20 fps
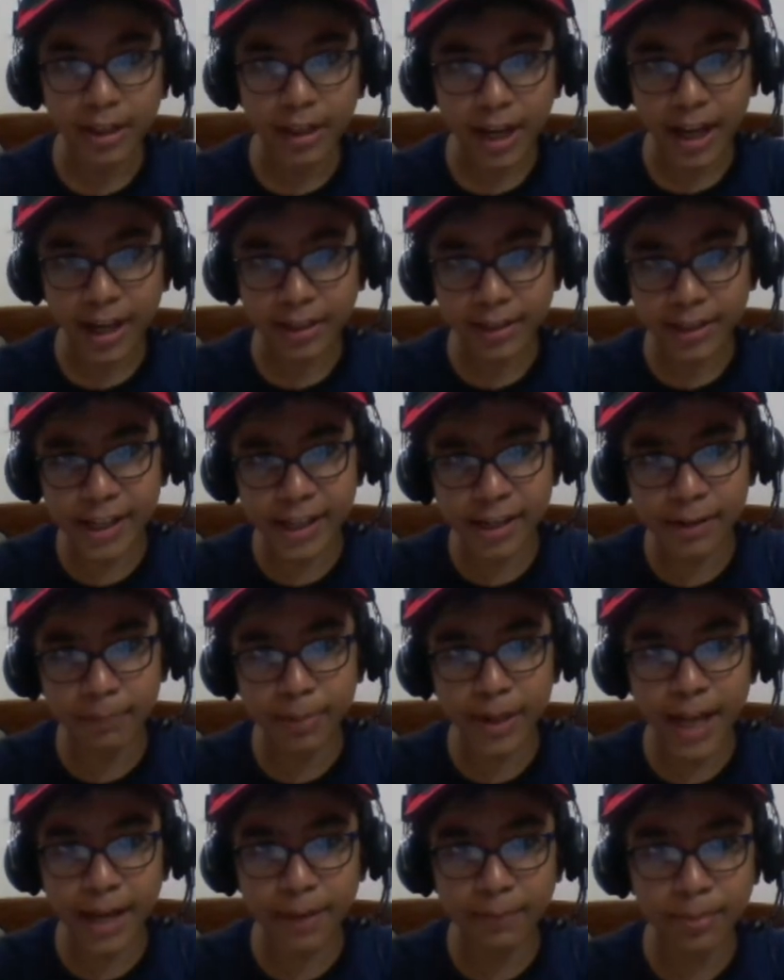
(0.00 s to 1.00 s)
And here
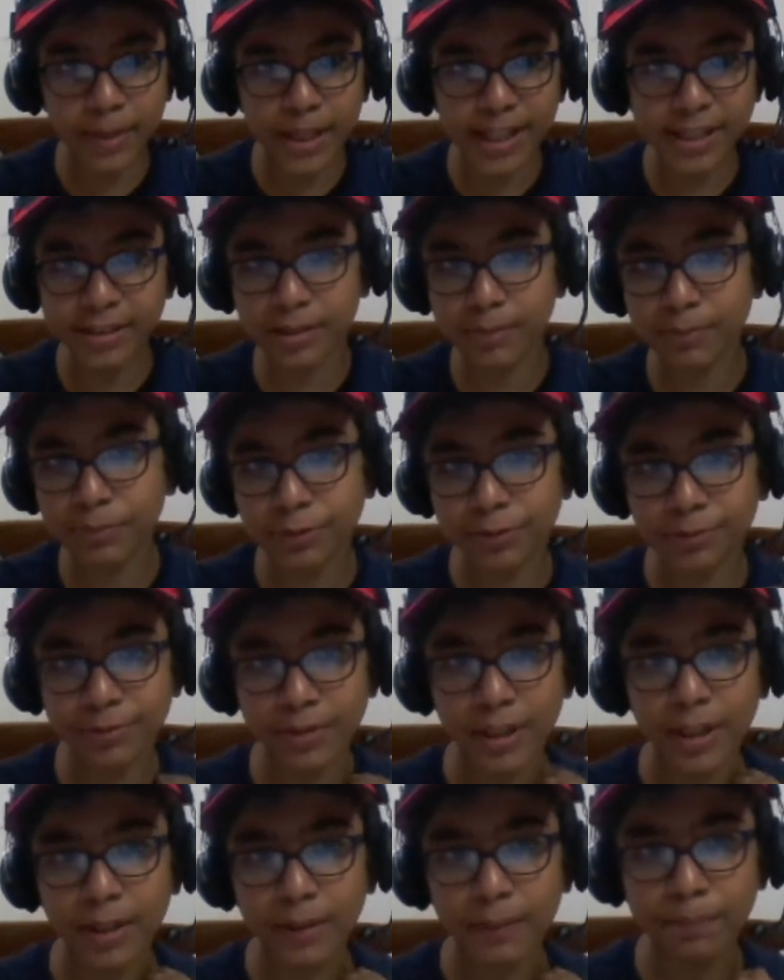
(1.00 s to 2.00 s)
black plays the move
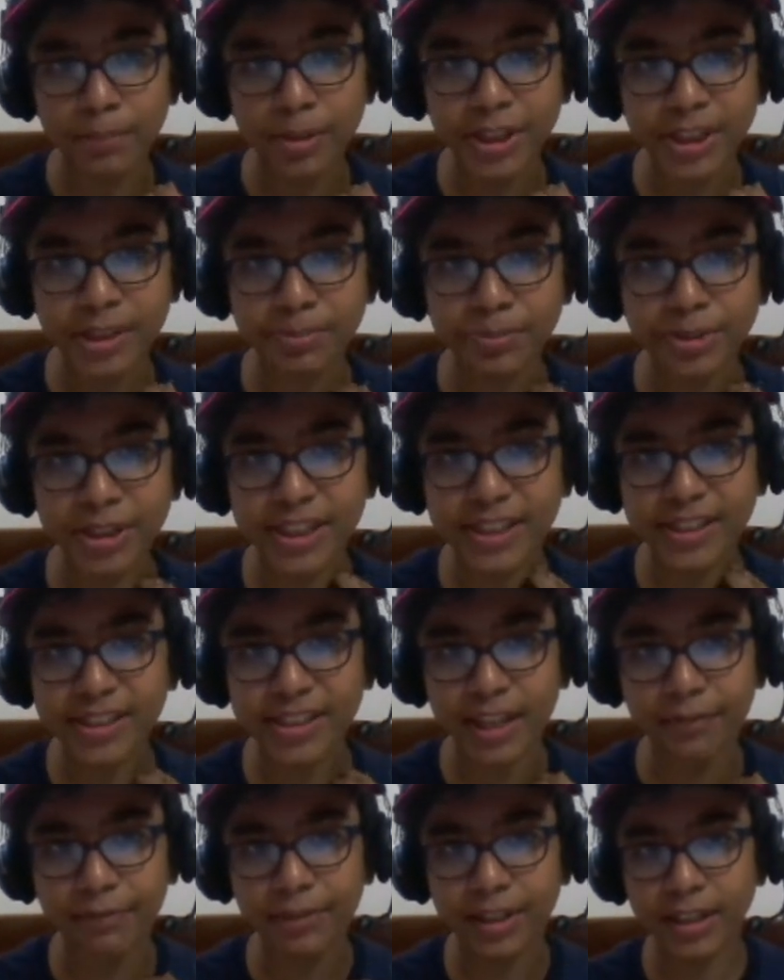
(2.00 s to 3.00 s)
bishop
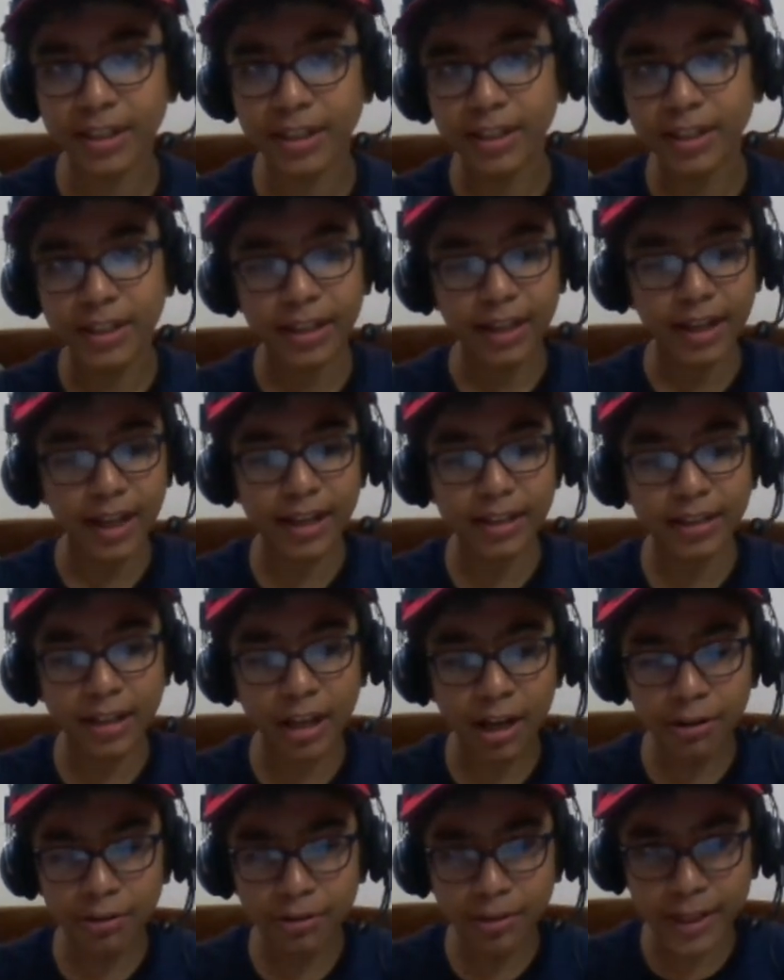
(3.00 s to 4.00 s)
g7, and
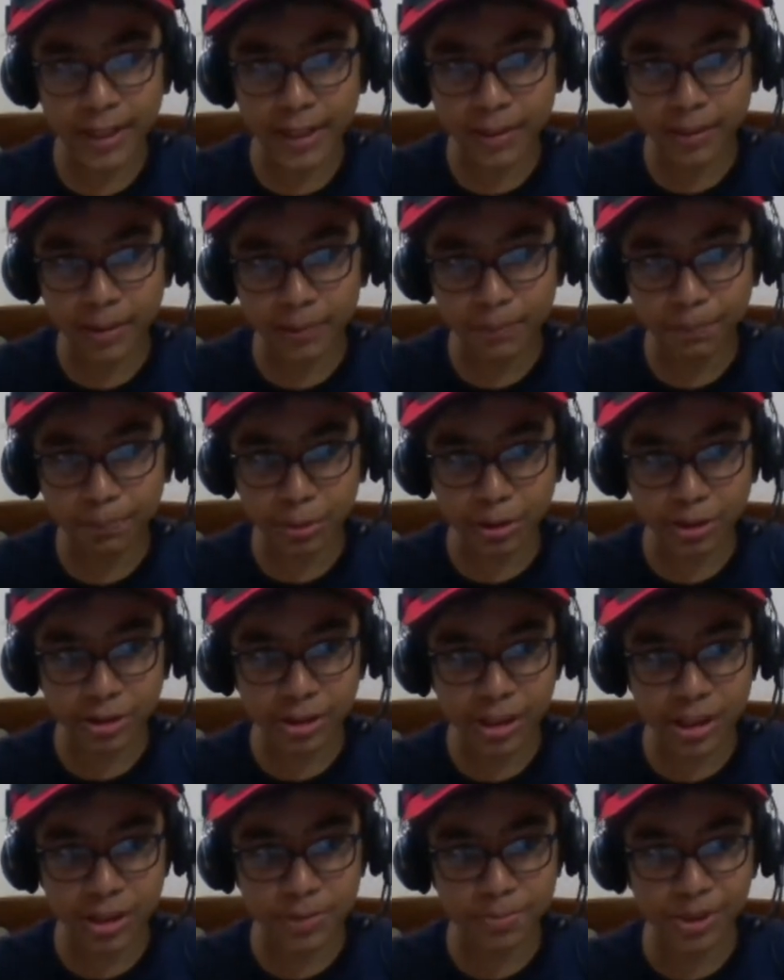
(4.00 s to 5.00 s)
now he puts
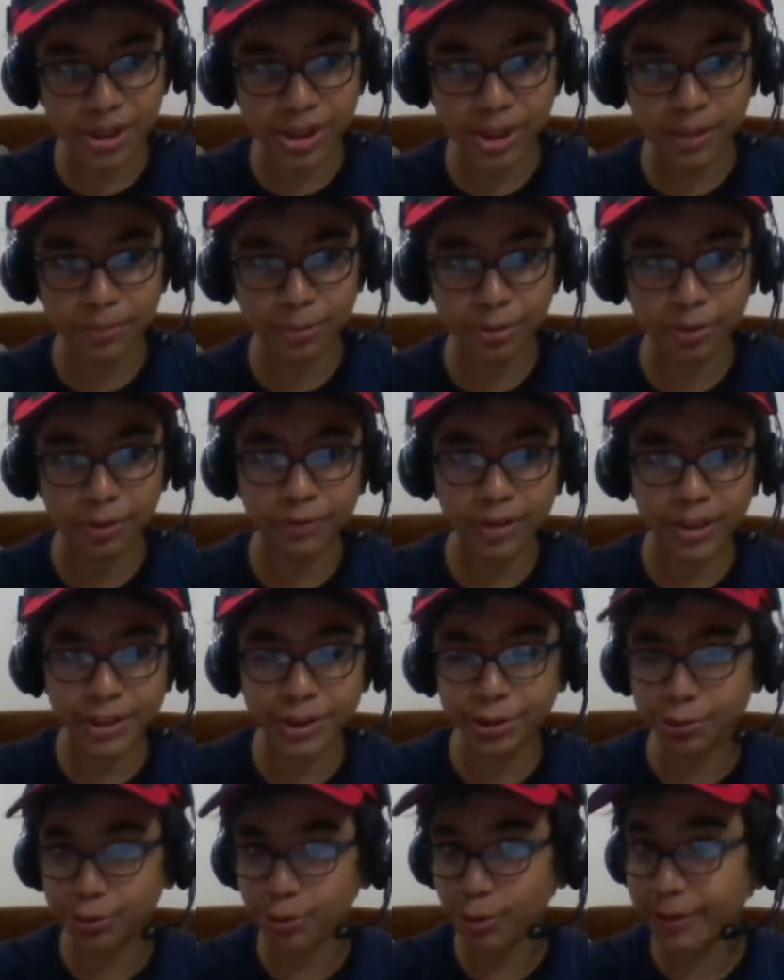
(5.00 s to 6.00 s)
his bishop to a very
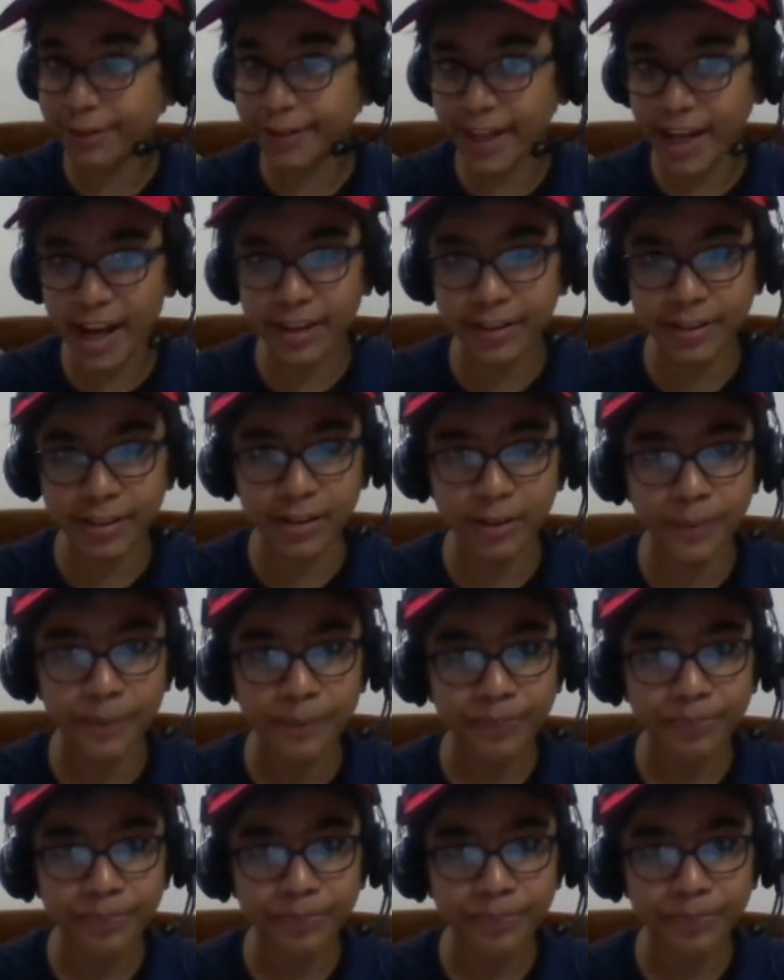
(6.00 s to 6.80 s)
strong diagonal.